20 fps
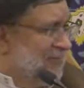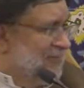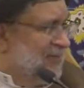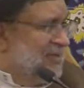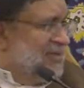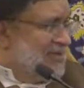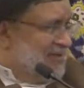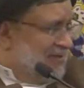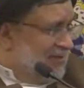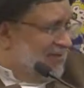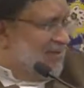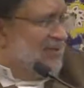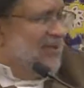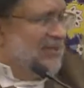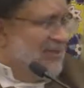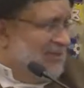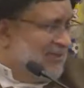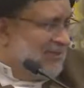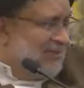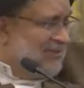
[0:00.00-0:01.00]

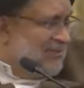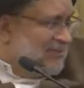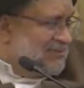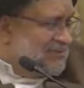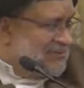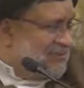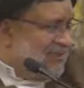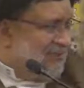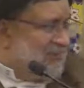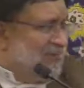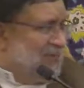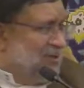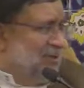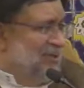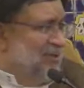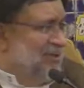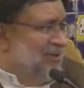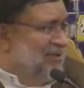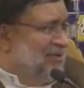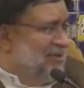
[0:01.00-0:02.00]
Reality is
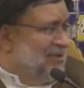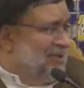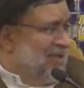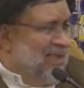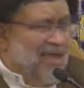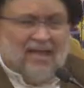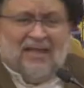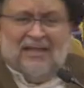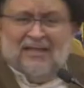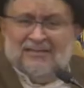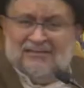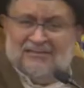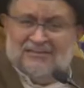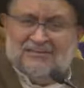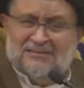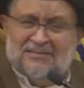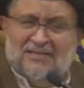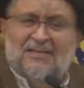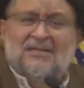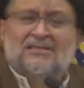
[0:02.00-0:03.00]
something else.
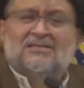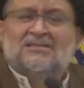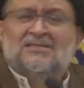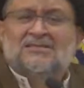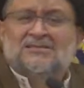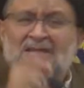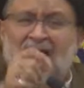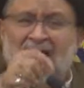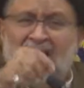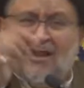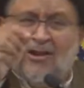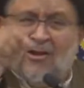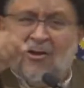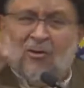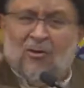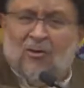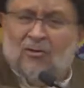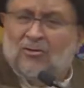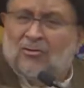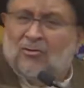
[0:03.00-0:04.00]
These are
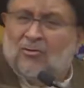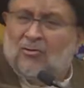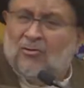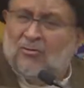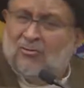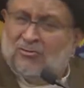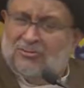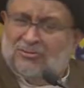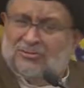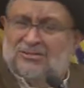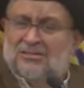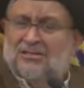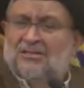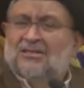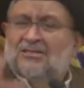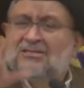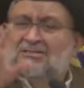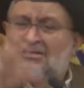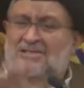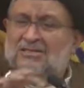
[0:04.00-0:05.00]
all codes.
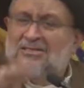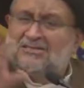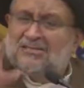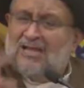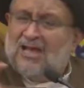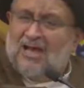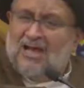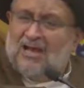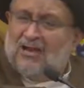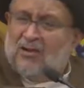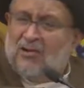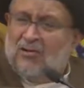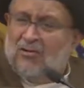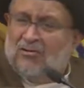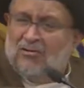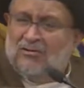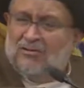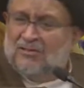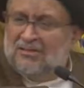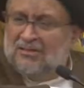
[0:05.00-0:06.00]
These are
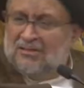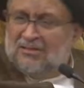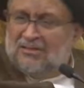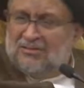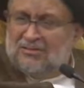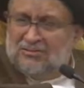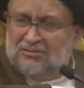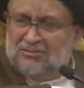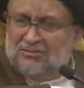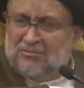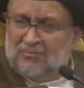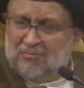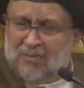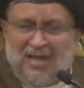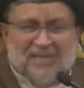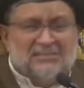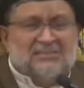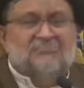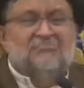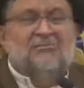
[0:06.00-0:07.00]
all, you know,
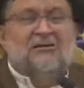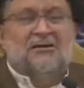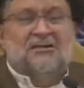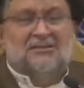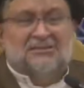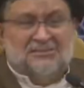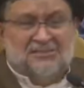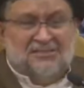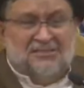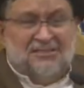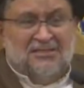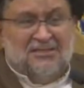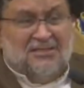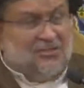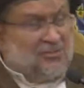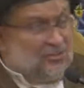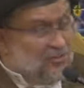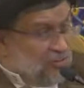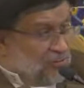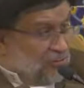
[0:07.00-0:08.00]
passwords.
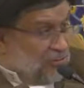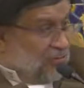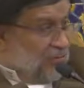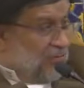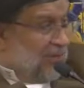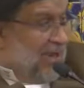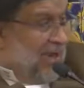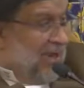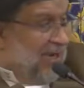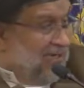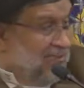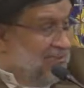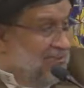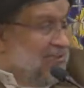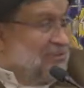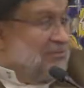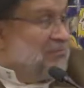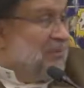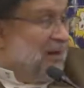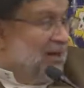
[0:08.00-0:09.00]
Truth behind these
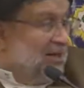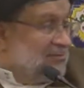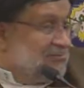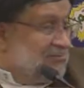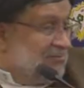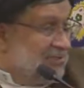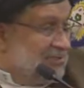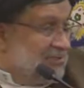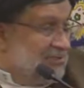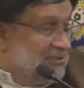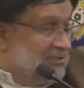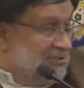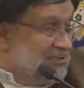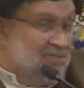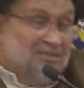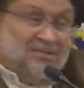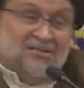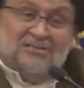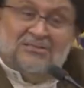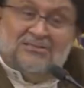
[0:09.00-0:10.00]
passwords is
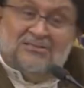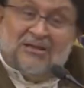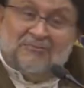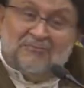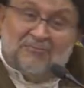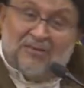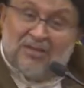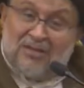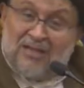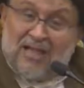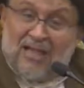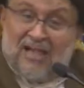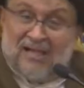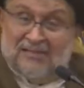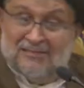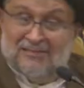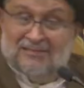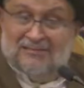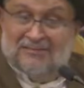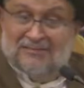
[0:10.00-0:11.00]
something
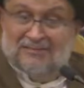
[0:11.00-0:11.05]
else.